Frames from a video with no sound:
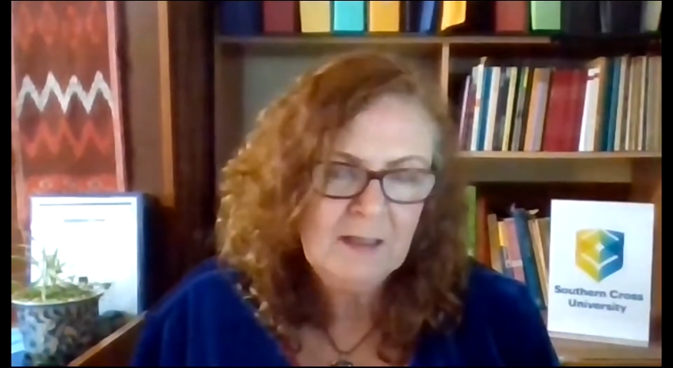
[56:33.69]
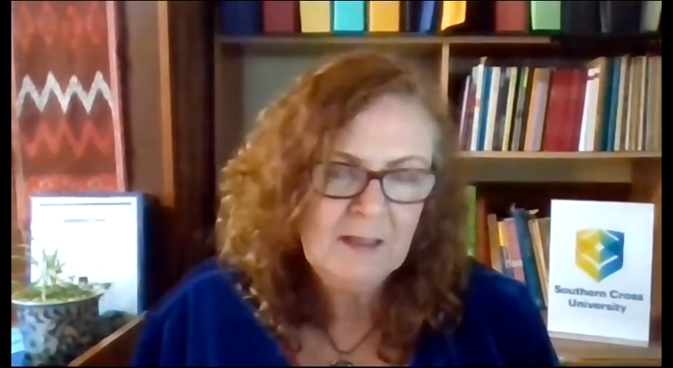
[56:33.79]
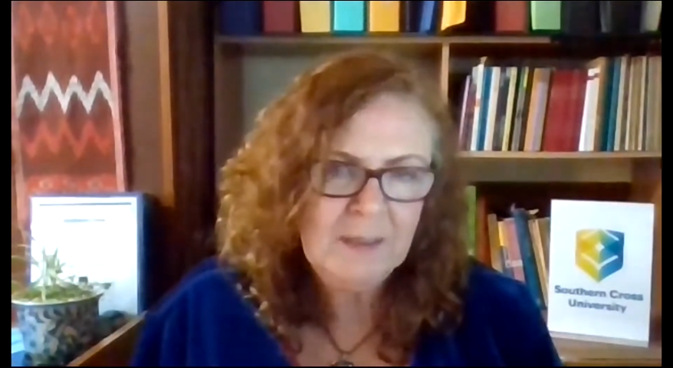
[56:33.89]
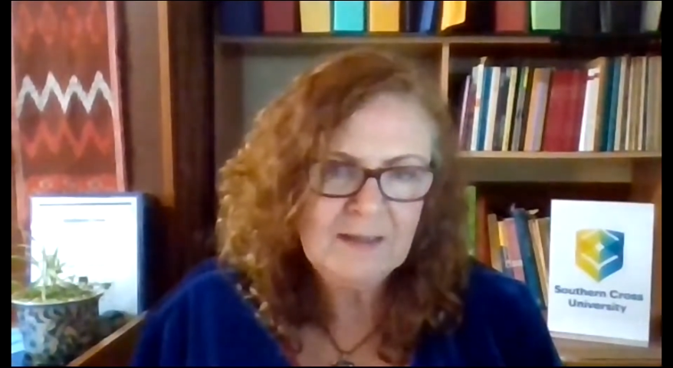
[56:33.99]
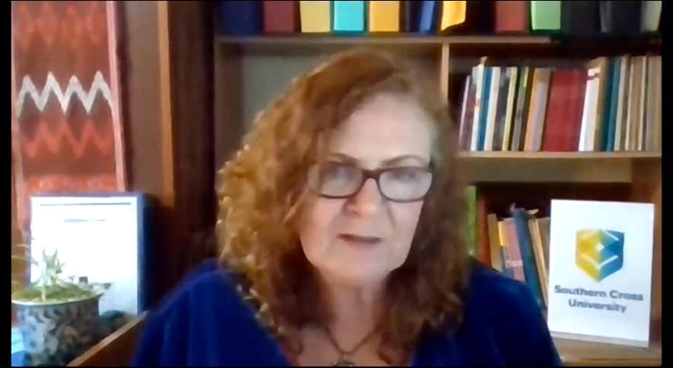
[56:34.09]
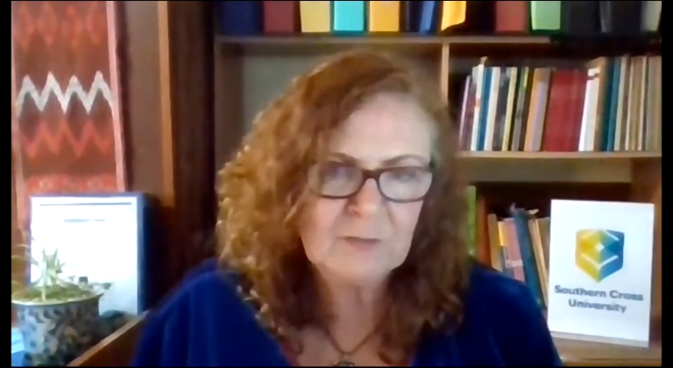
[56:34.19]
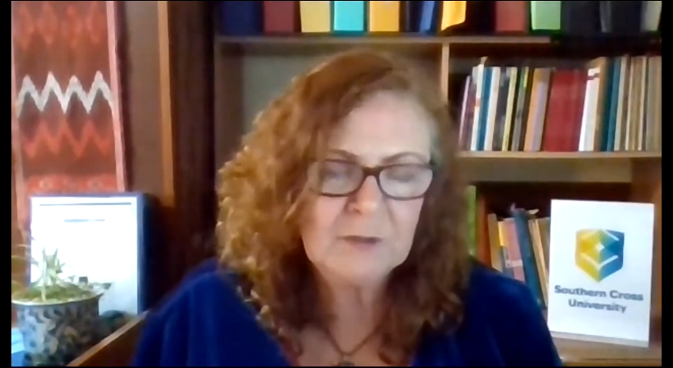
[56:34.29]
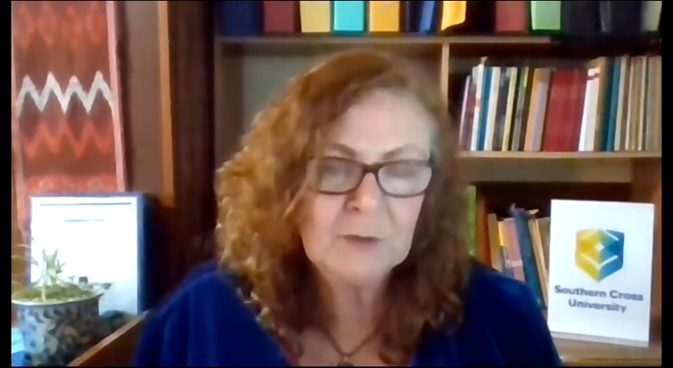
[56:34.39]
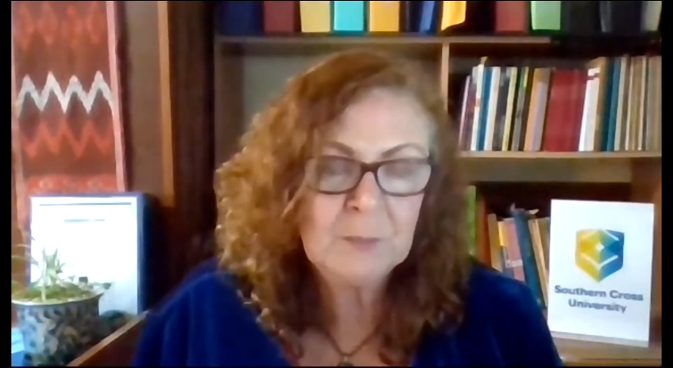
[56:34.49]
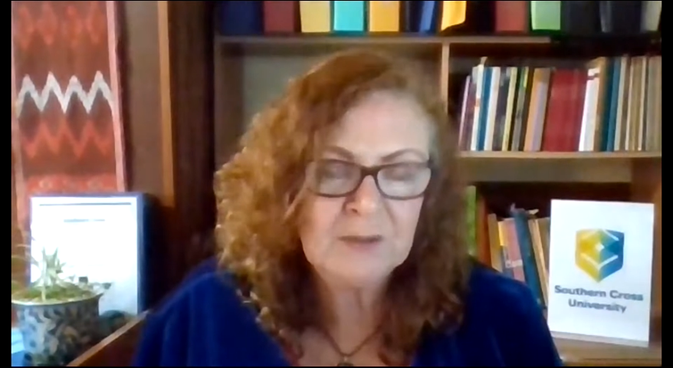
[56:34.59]
paints a
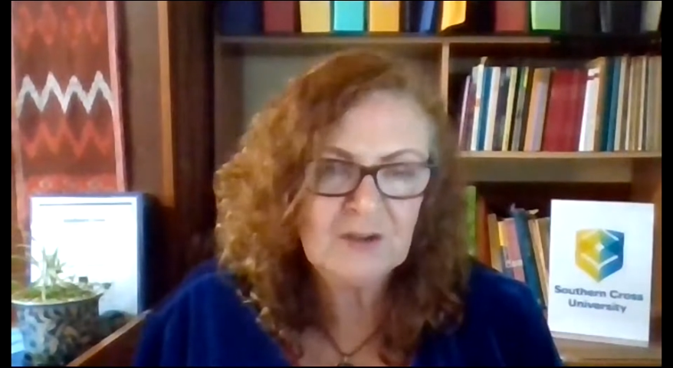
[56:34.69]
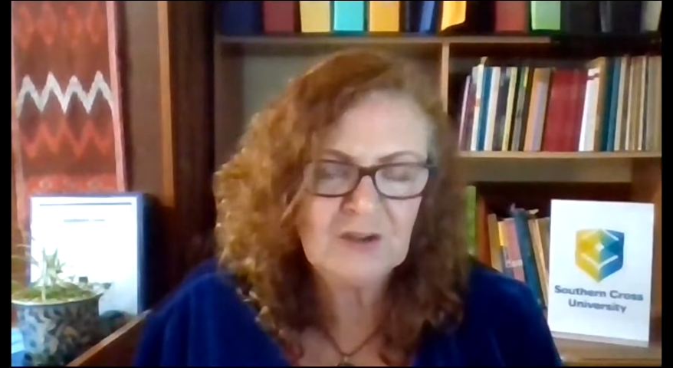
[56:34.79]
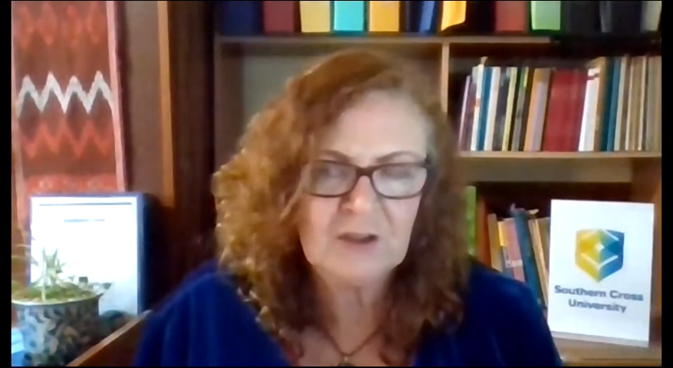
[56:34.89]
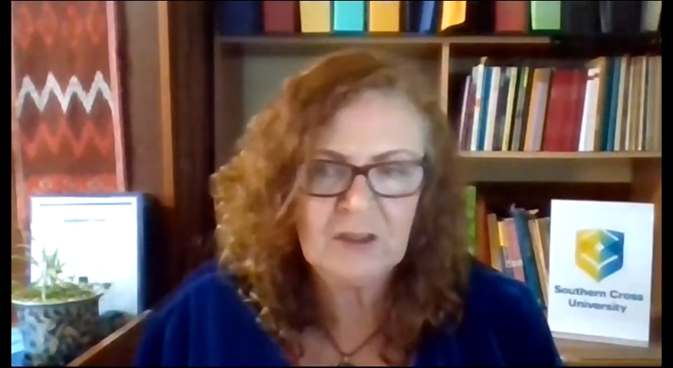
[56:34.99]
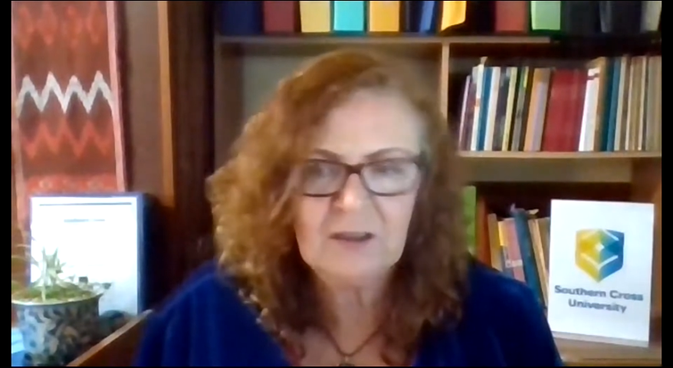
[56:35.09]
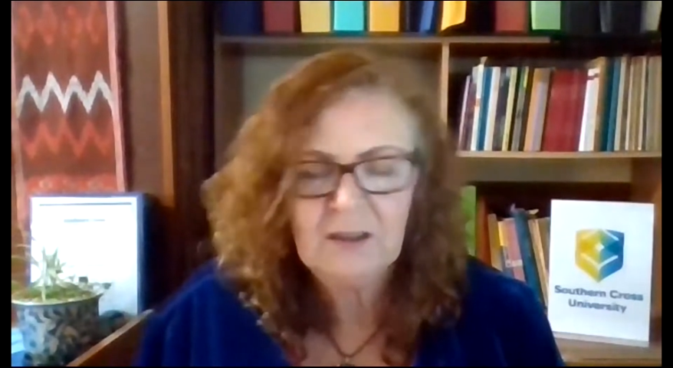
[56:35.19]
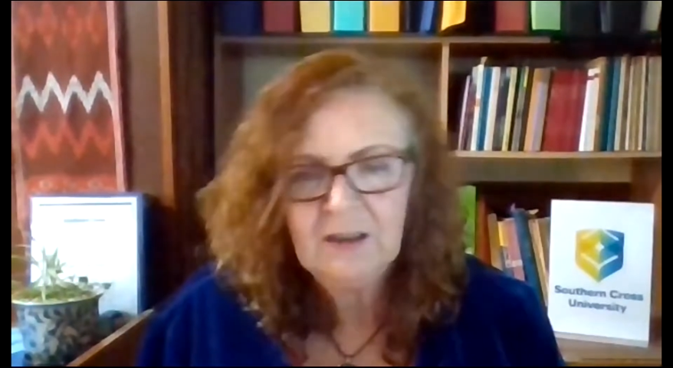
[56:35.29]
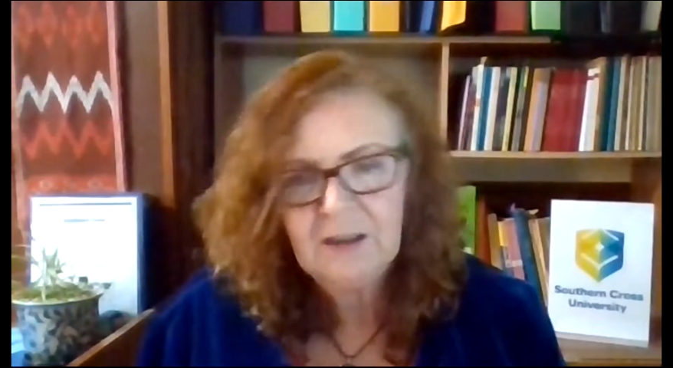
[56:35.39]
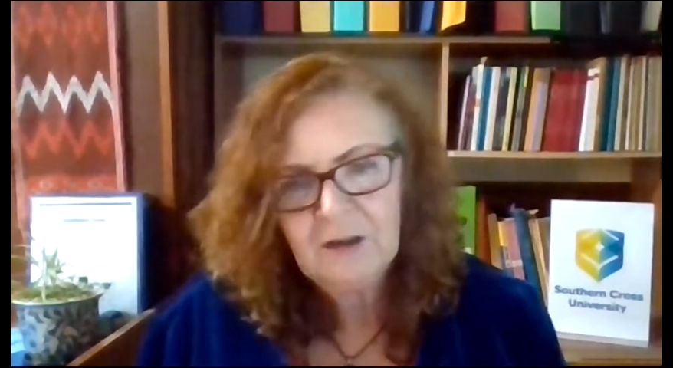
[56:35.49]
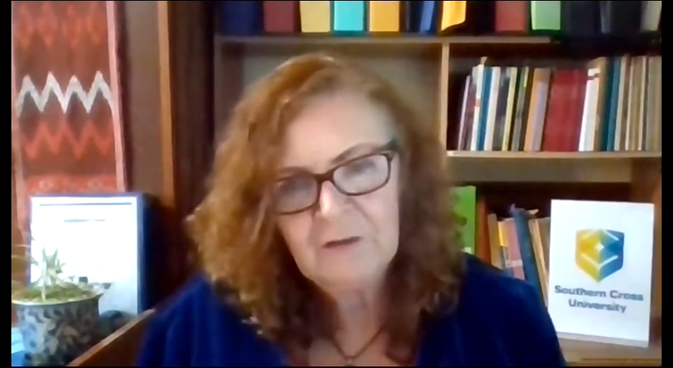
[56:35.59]
real picture
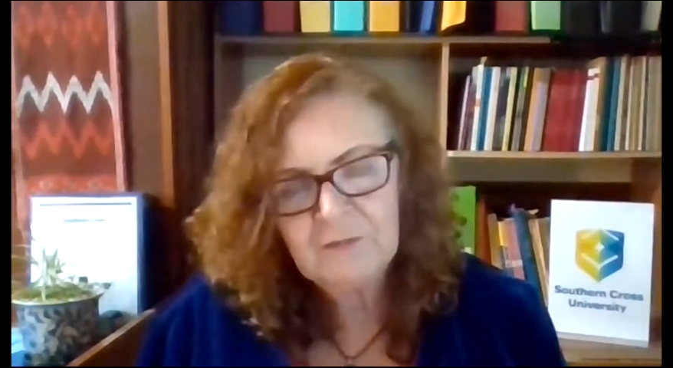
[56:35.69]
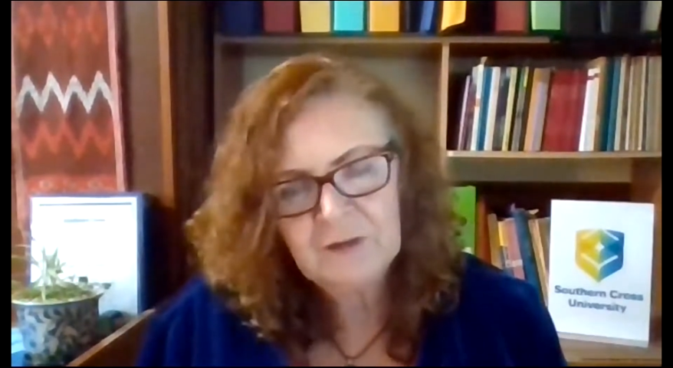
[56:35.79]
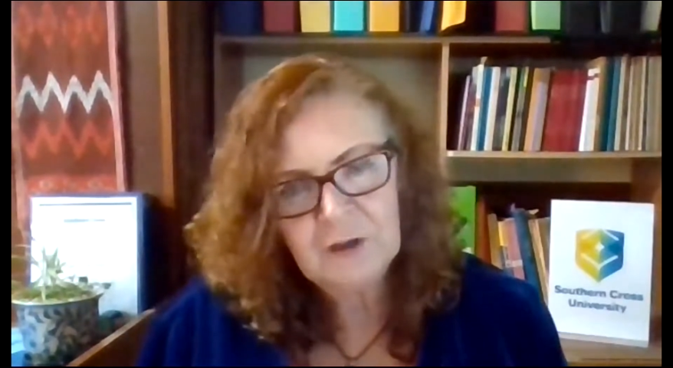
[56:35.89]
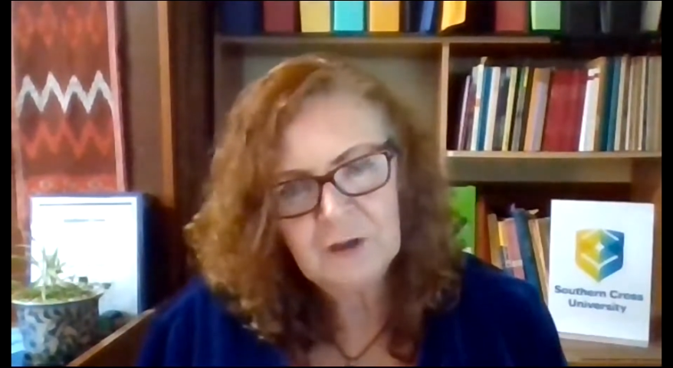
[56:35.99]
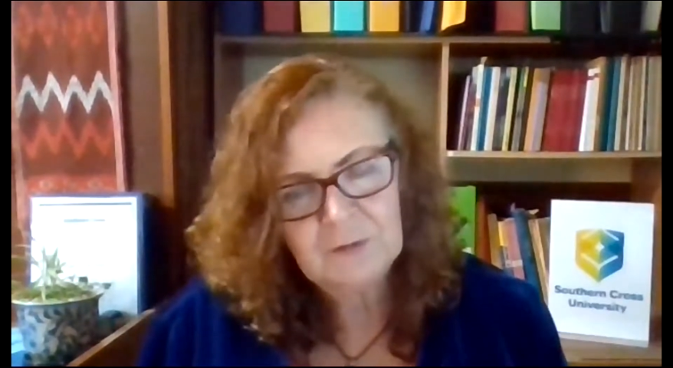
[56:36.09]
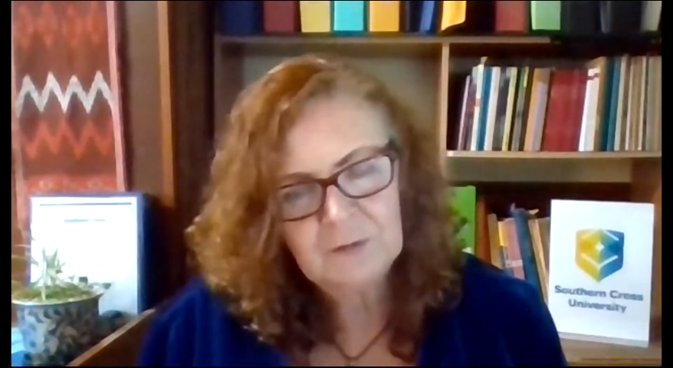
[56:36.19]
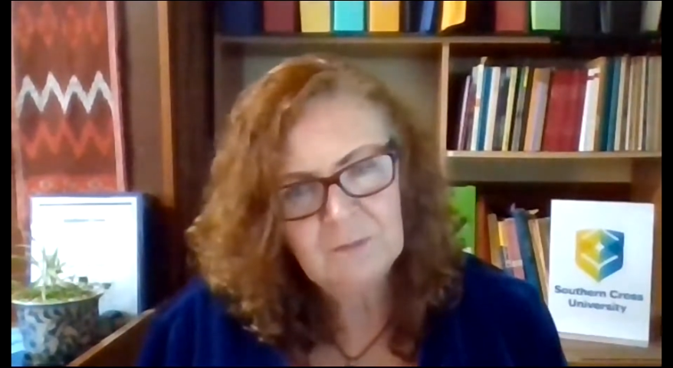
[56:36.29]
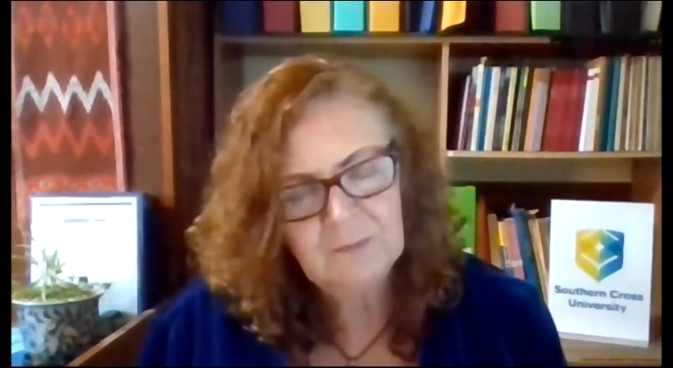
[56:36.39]
of, you know,